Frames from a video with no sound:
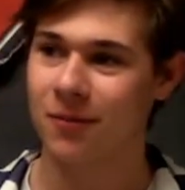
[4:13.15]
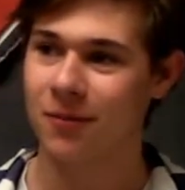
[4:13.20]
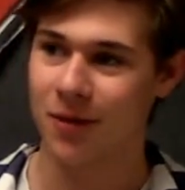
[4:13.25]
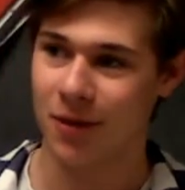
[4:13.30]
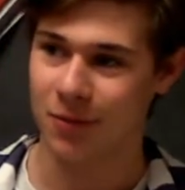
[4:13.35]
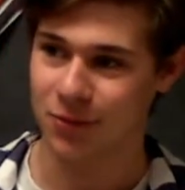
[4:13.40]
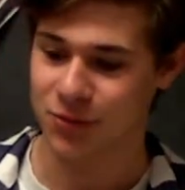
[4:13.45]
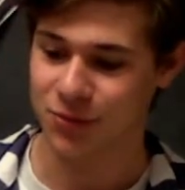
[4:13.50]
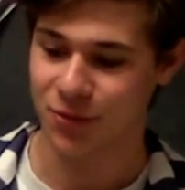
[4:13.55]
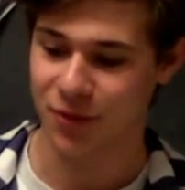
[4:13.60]

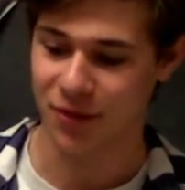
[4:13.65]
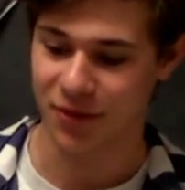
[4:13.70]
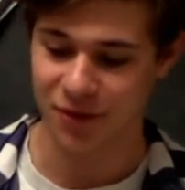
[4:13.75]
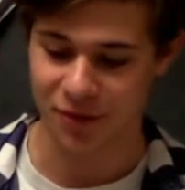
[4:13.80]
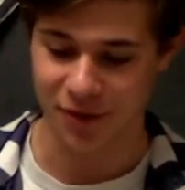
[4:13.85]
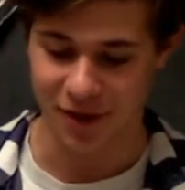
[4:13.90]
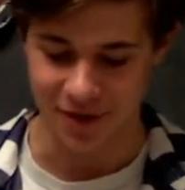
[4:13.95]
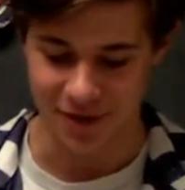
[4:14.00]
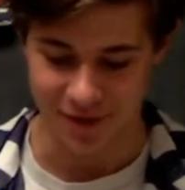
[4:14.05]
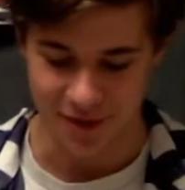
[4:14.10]
That was really
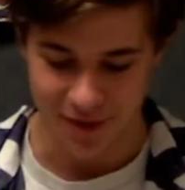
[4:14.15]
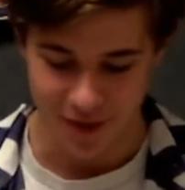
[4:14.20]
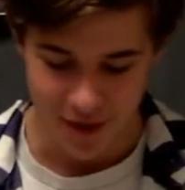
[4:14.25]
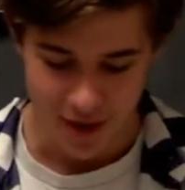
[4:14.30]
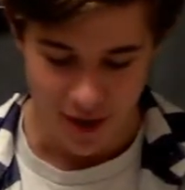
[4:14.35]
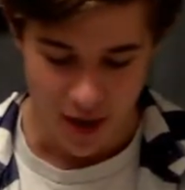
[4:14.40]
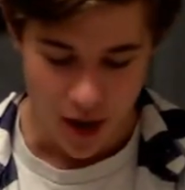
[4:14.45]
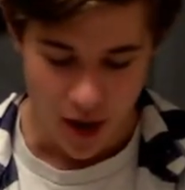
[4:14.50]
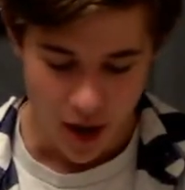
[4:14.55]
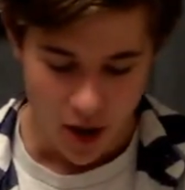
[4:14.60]
great.
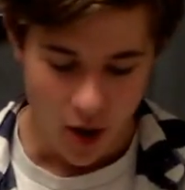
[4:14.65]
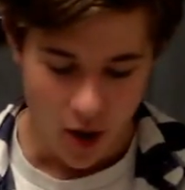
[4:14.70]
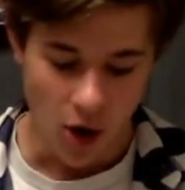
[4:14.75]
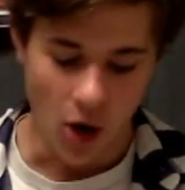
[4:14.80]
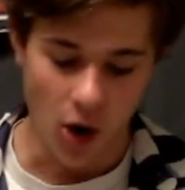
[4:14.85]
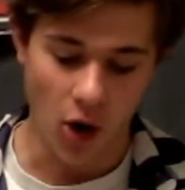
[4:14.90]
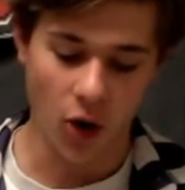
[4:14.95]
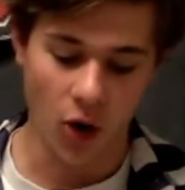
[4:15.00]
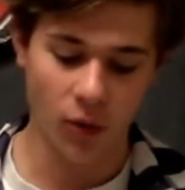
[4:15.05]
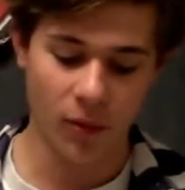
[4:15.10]

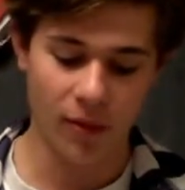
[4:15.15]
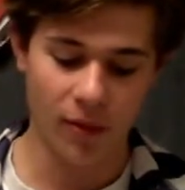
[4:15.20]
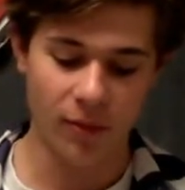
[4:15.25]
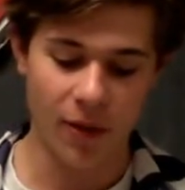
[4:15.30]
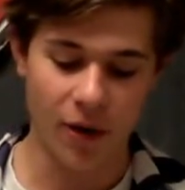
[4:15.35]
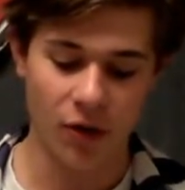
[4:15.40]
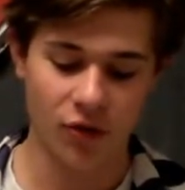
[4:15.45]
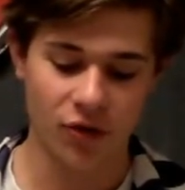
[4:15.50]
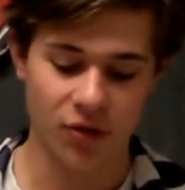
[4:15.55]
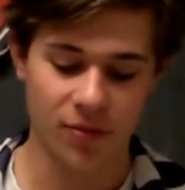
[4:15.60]
All are
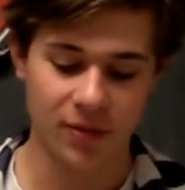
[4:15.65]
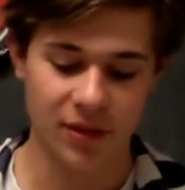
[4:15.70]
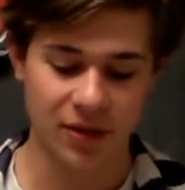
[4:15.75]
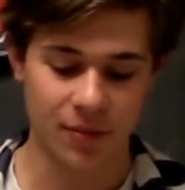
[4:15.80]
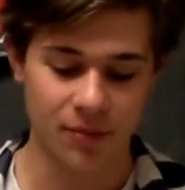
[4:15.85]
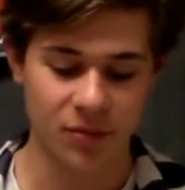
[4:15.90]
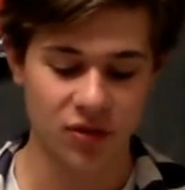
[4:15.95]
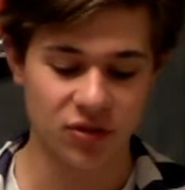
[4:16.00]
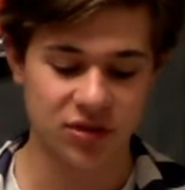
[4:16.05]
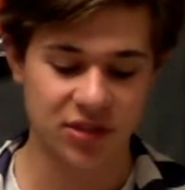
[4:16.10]
welcome in the
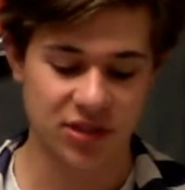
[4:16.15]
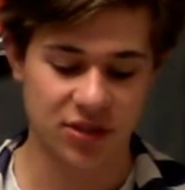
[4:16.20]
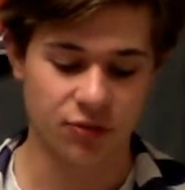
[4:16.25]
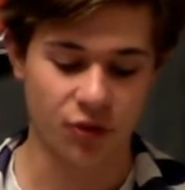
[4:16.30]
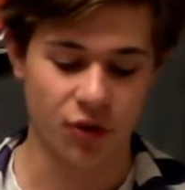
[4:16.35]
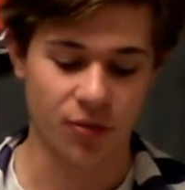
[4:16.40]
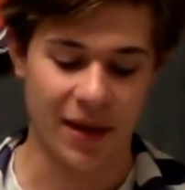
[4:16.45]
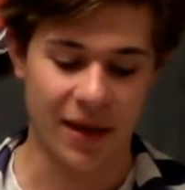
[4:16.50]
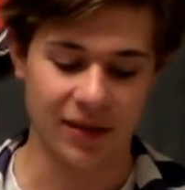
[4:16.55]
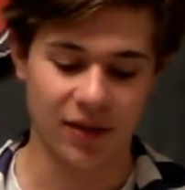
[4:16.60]
music
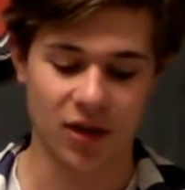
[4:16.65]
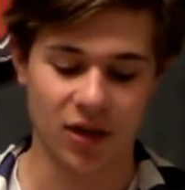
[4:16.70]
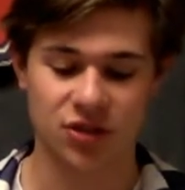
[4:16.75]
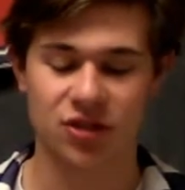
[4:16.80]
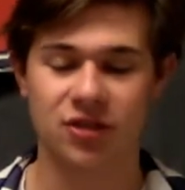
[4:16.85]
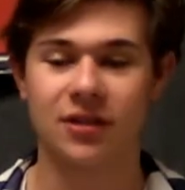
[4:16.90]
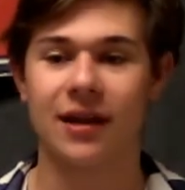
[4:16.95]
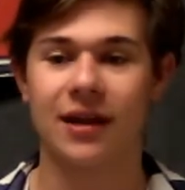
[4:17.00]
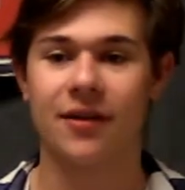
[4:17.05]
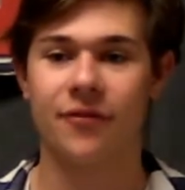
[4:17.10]
room at lunch
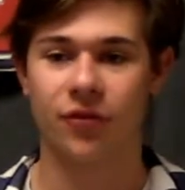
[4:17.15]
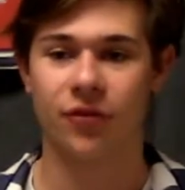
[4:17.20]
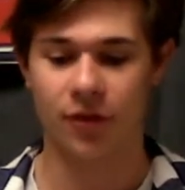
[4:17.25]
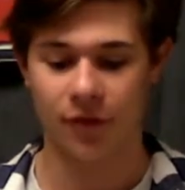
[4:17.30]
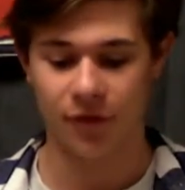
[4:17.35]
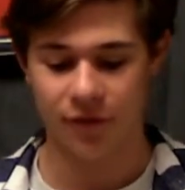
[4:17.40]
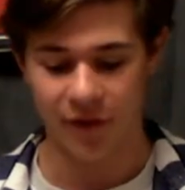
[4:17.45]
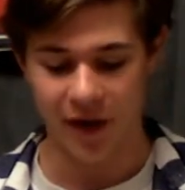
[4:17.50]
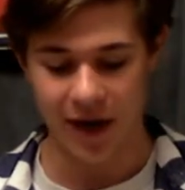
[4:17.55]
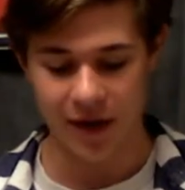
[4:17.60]
today for
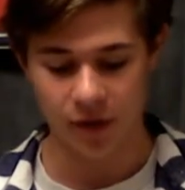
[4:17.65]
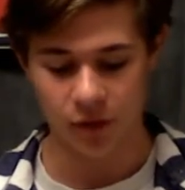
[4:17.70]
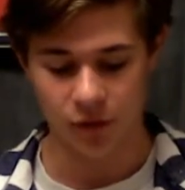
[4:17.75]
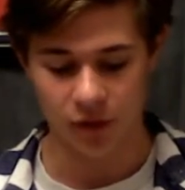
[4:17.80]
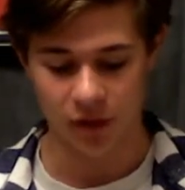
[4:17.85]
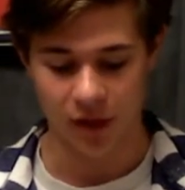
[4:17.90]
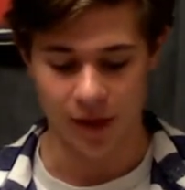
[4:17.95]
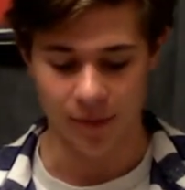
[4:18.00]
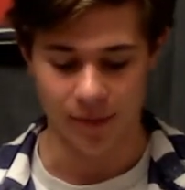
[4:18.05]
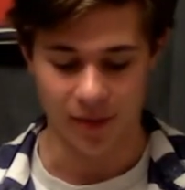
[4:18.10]
the Vinyl
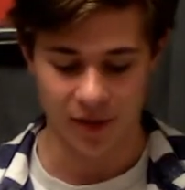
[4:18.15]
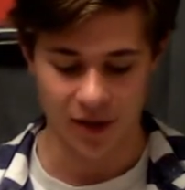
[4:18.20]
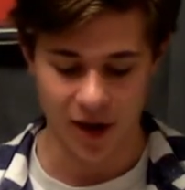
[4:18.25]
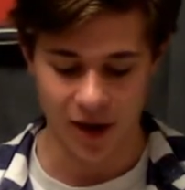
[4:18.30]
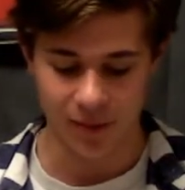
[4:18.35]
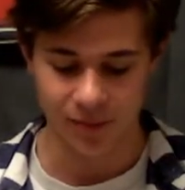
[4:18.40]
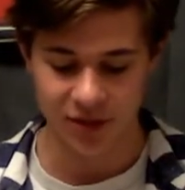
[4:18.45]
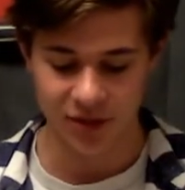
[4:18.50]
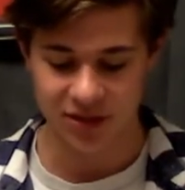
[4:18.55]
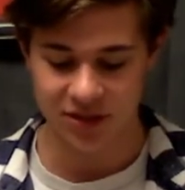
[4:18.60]
Club.
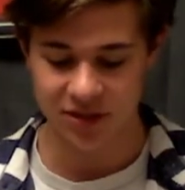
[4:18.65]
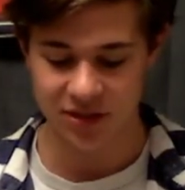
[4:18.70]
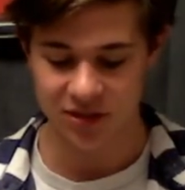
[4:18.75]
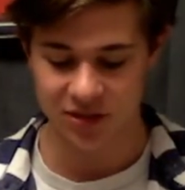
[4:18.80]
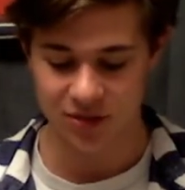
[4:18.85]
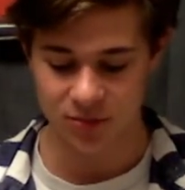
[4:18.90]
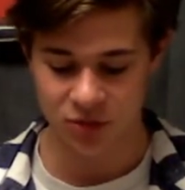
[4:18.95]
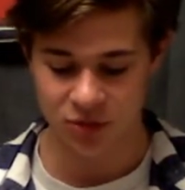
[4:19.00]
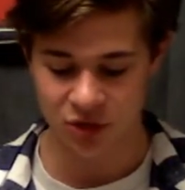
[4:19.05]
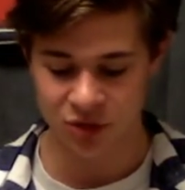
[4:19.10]
Come listen to
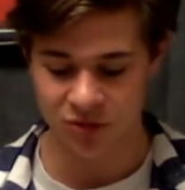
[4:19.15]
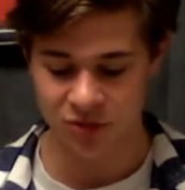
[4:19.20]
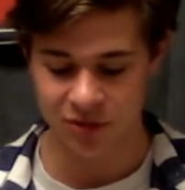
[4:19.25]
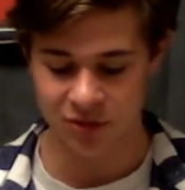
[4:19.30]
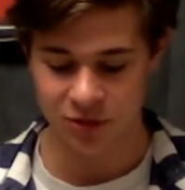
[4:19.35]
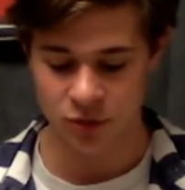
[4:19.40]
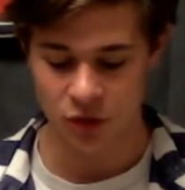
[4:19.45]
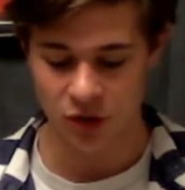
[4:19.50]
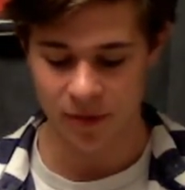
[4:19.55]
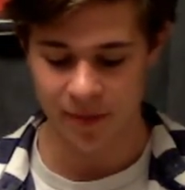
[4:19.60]
some tunes
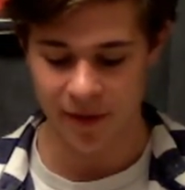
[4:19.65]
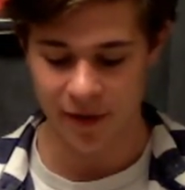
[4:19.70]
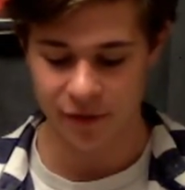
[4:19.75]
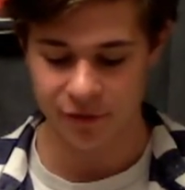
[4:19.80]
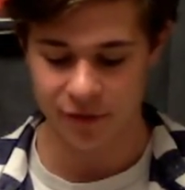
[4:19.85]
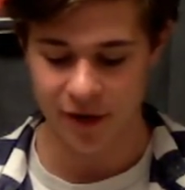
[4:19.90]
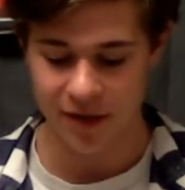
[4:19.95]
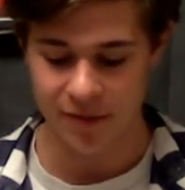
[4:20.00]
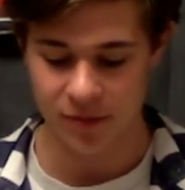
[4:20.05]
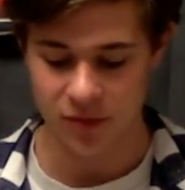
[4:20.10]
and talk about
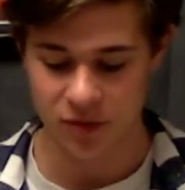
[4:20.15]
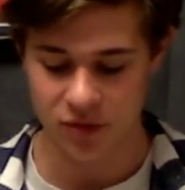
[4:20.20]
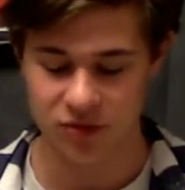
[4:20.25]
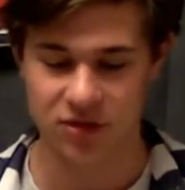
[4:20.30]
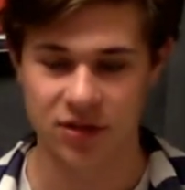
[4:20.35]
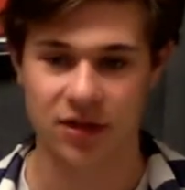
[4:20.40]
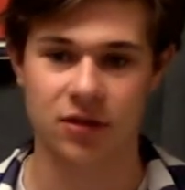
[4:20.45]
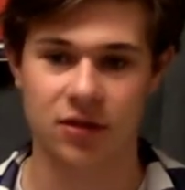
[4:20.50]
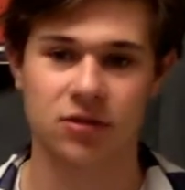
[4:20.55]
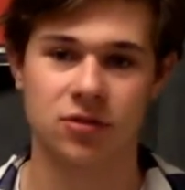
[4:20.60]
great
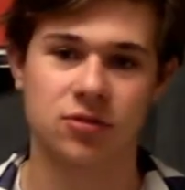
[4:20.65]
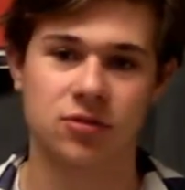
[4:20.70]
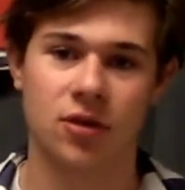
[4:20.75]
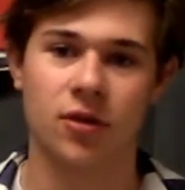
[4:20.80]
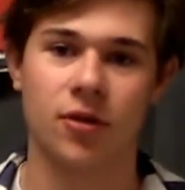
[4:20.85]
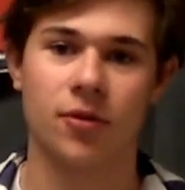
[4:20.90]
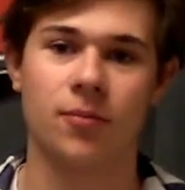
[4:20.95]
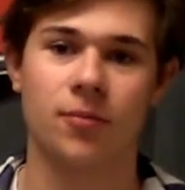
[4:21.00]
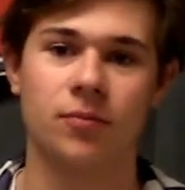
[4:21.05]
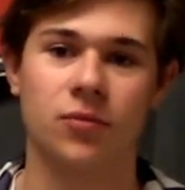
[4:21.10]
music.
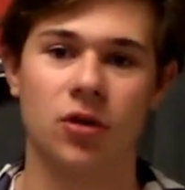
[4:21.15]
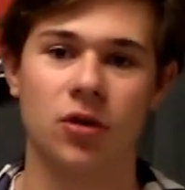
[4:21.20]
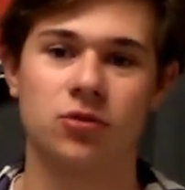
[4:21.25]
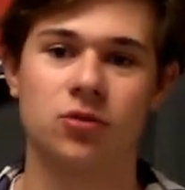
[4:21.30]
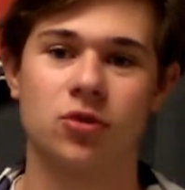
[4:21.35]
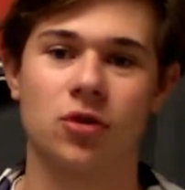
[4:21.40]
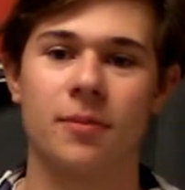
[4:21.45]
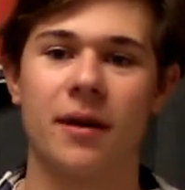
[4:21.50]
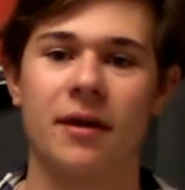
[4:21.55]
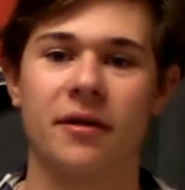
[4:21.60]
So, no
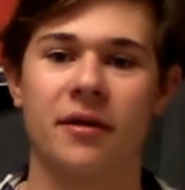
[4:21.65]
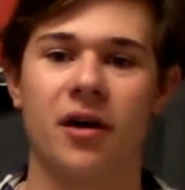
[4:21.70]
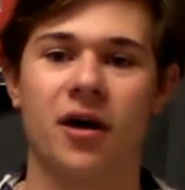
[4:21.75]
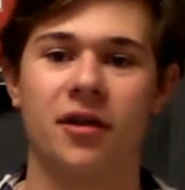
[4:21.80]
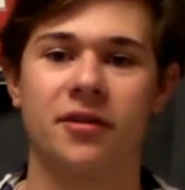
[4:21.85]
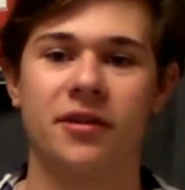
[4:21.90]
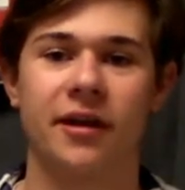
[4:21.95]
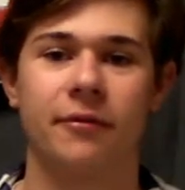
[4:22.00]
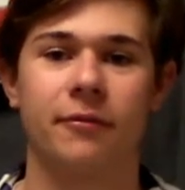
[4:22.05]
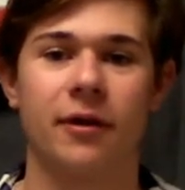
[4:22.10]
talk about
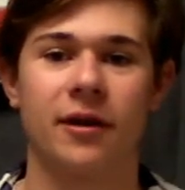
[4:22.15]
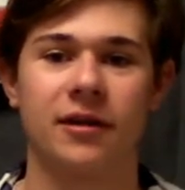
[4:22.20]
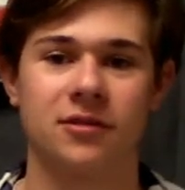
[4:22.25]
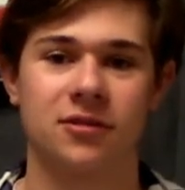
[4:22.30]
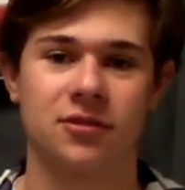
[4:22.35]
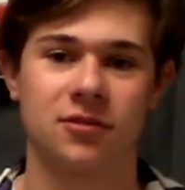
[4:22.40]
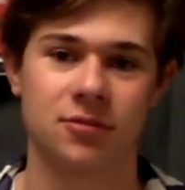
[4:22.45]
Kanye West.